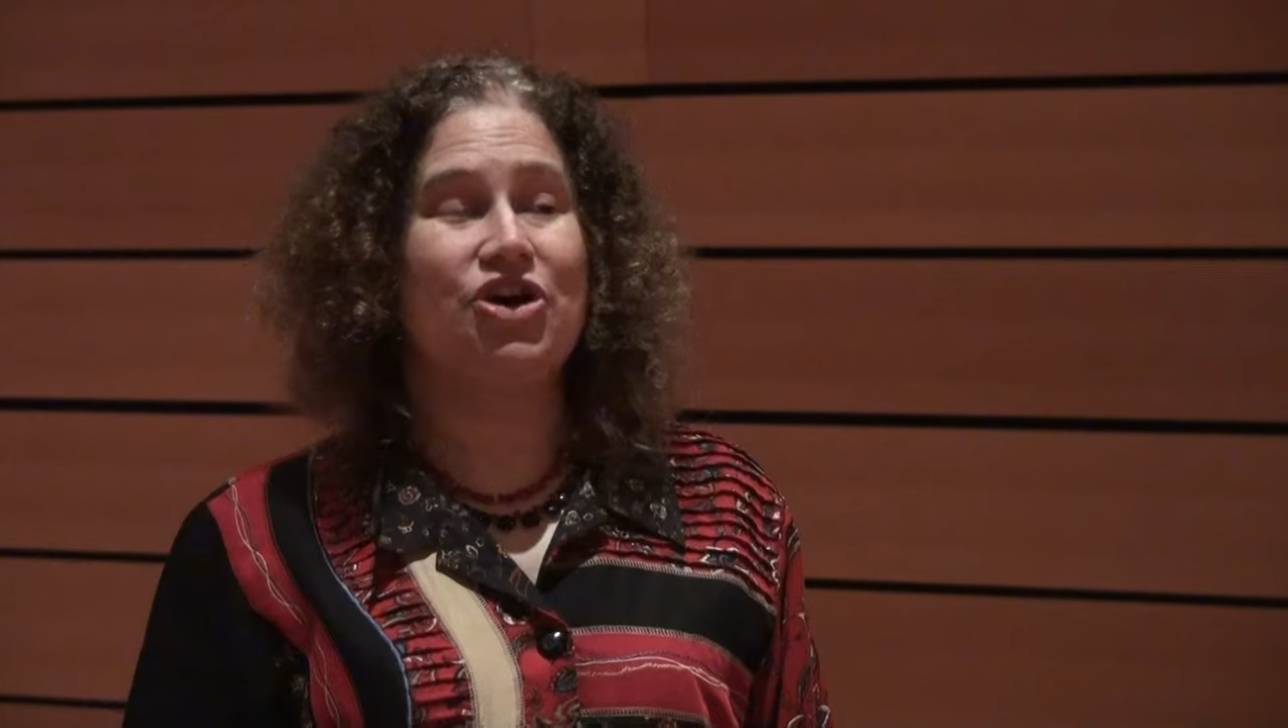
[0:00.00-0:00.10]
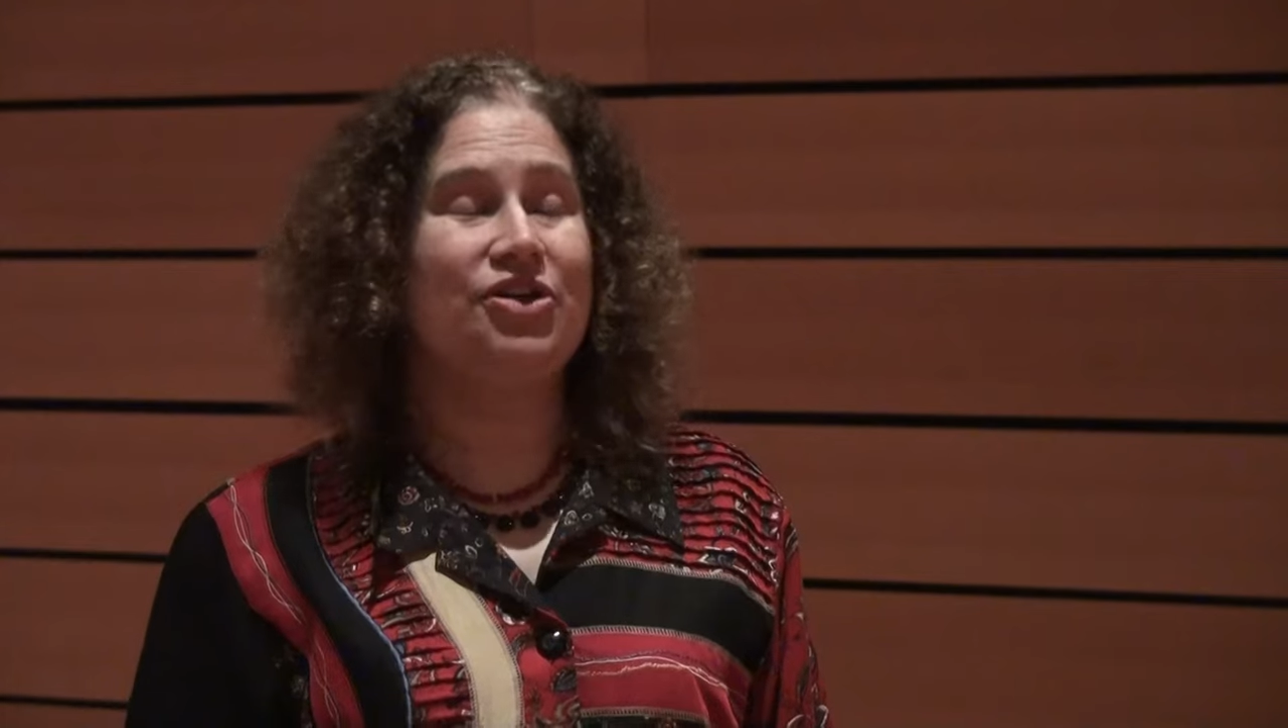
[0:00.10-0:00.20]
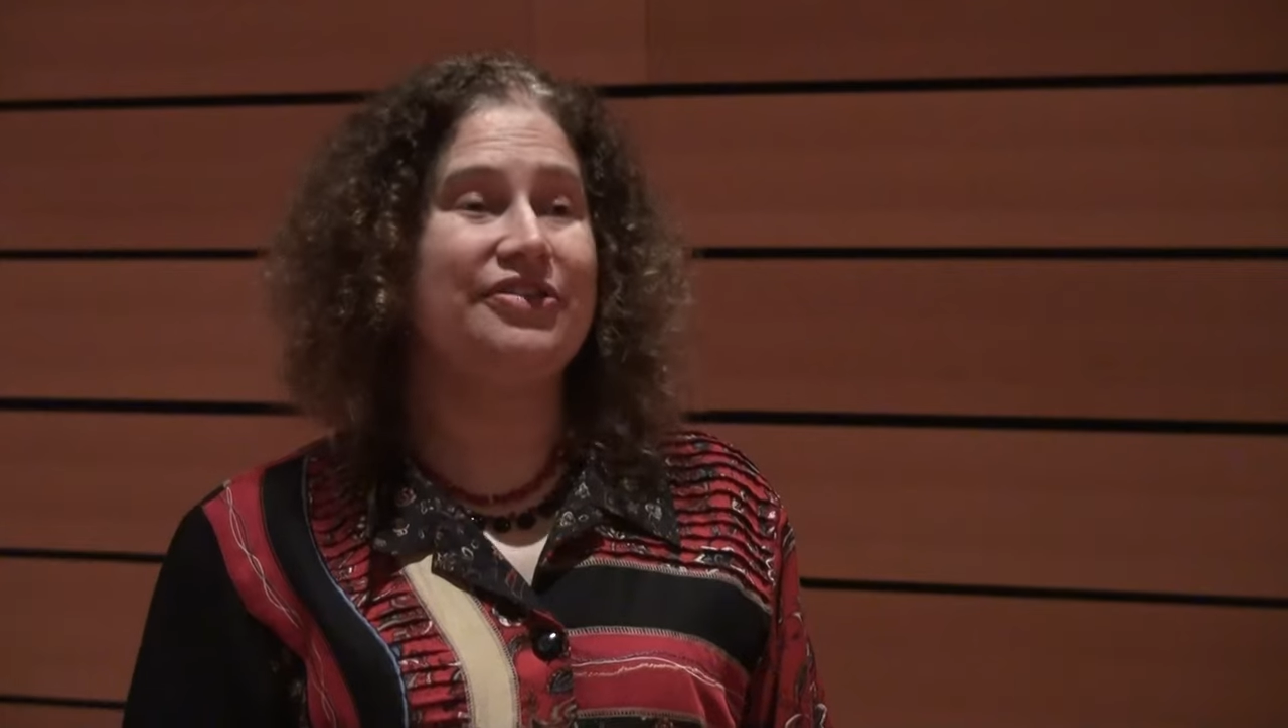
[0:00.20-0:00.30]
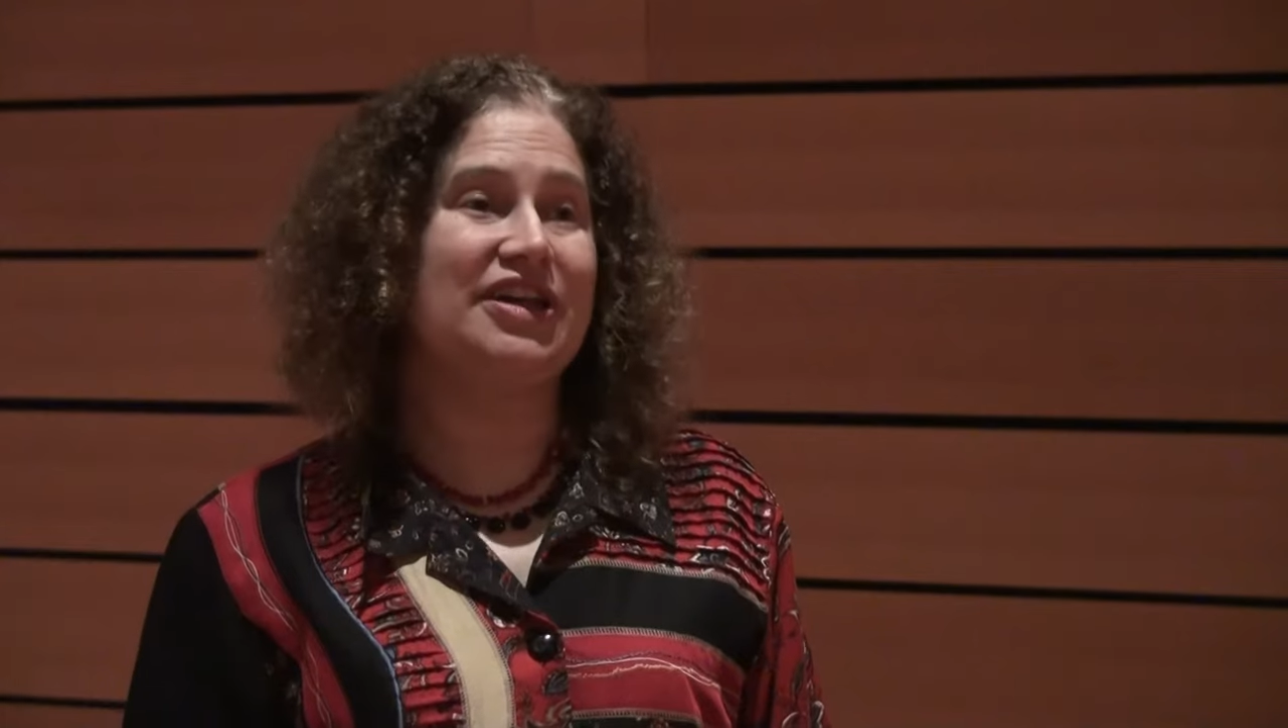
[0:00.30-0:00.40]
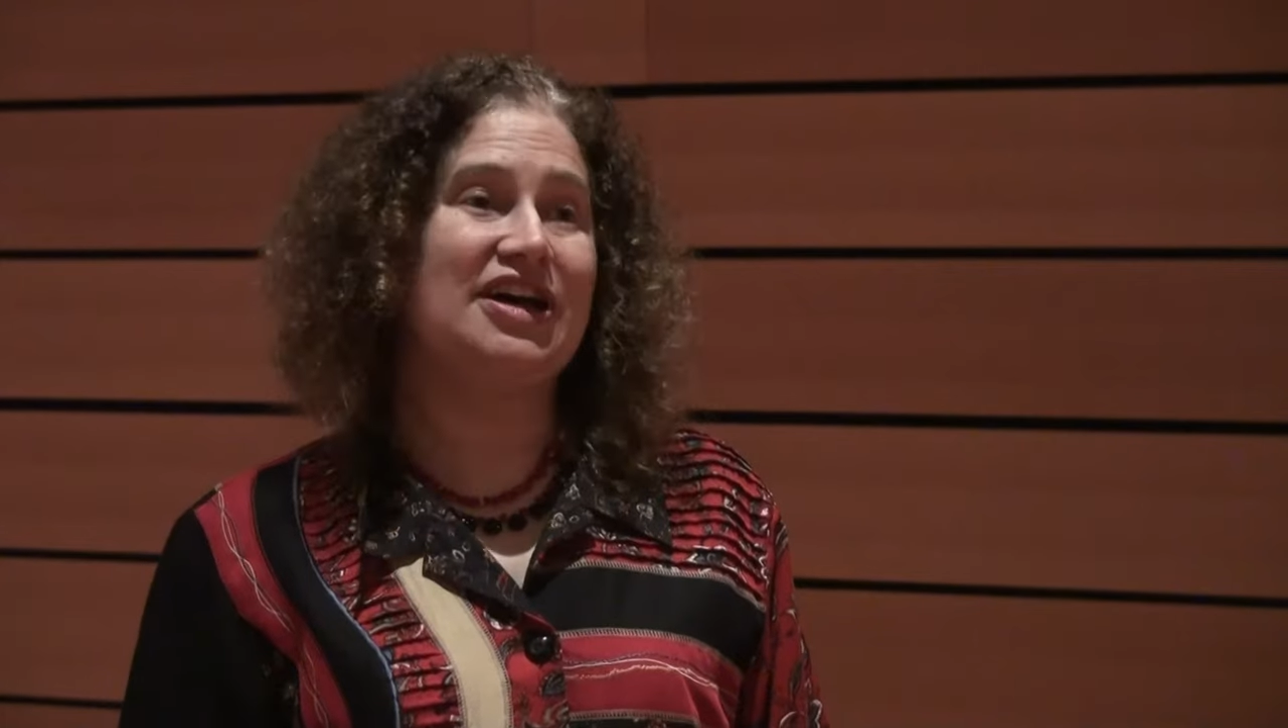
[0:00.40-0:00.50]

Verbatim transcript: With all of the